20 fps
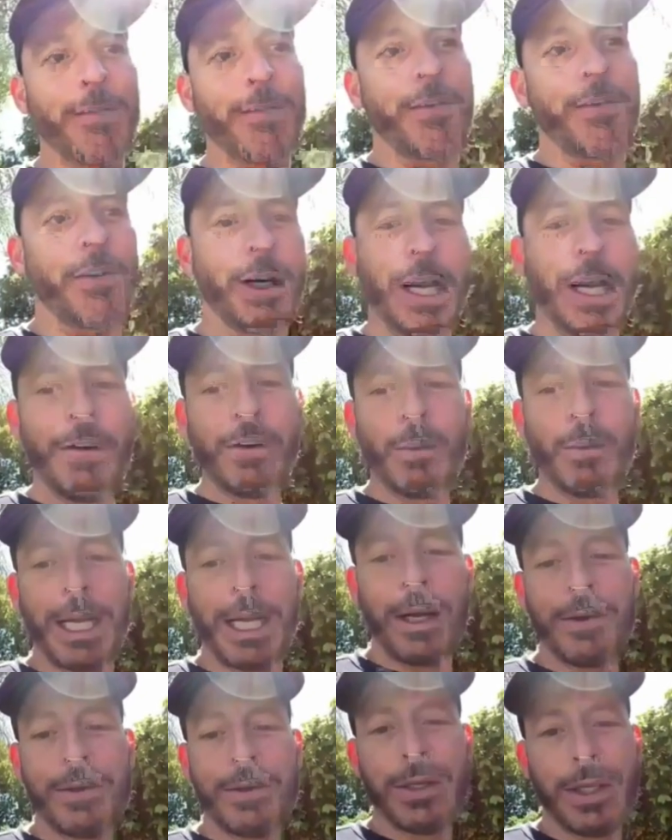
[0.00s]
but for
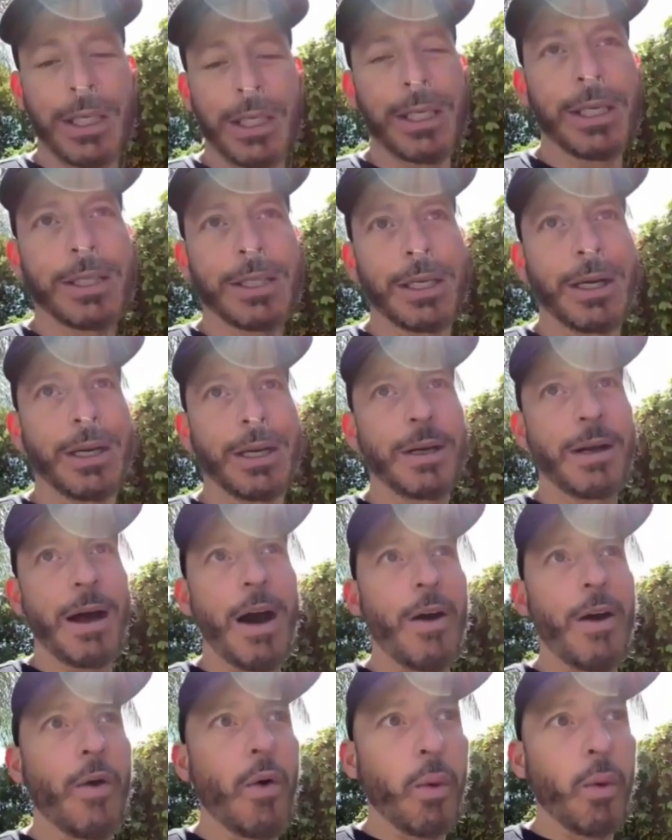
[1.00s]
everyone else, this is
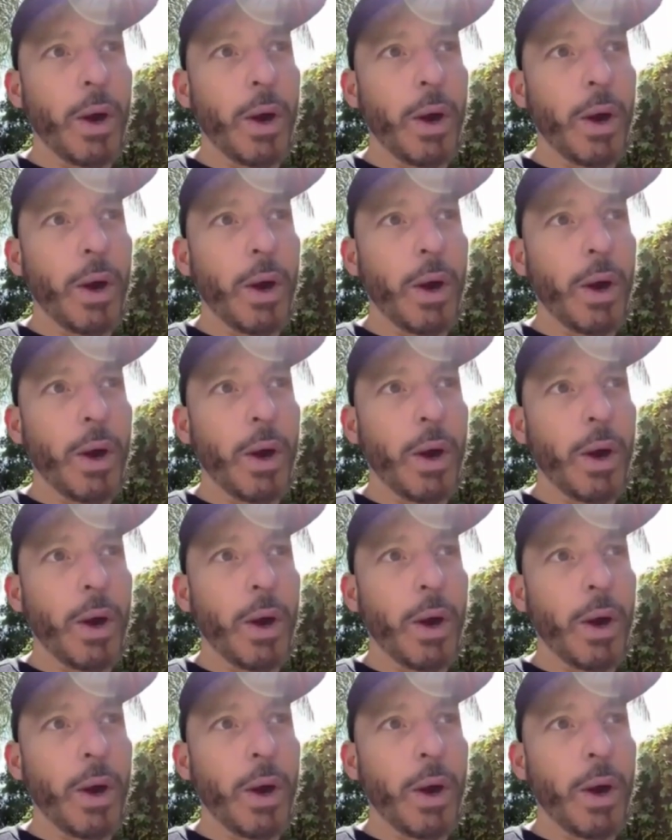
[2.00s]
a,